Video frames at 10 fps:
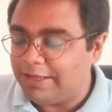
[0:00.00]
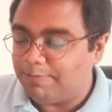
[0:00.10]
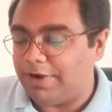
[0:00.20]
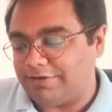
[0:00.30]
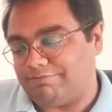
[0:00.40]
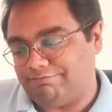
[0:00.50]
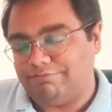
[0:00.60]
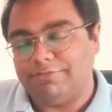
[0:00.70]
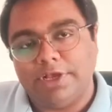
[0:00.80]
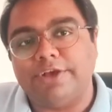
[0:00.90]
But
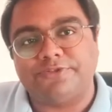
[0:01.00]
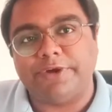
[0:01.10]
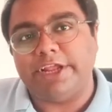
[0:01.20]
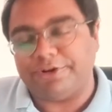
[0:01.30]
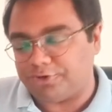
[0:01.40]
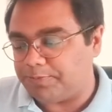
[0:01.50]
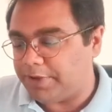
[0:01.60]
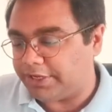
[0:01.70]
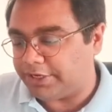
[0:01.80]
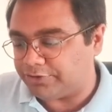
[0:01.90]
Australia should
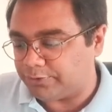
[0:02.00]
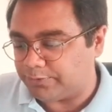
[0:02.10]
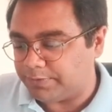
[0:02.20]
make it through.